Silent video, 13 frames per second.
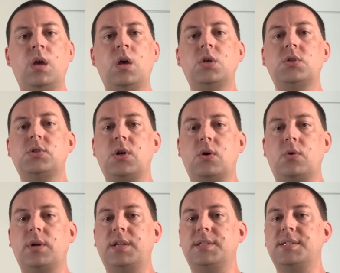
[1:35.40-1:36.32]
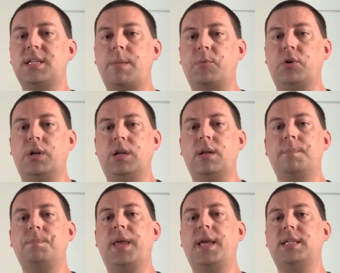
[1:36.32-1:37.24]
So, in summary,
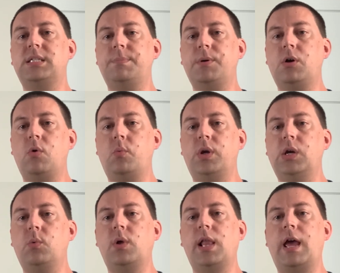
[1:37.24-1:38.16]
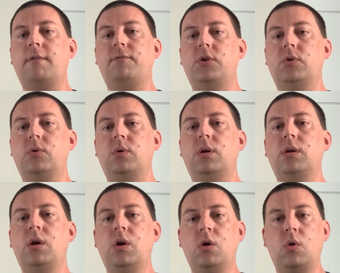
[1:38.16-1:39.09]
a typical week will have you
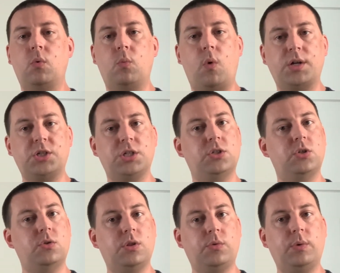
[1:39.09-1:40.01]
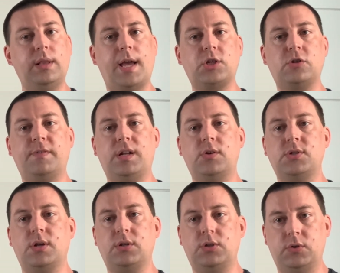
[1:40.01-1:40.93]
watching 2 to 3 lecture videos
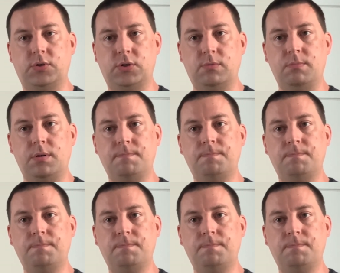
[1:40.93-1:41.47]
on YouTube,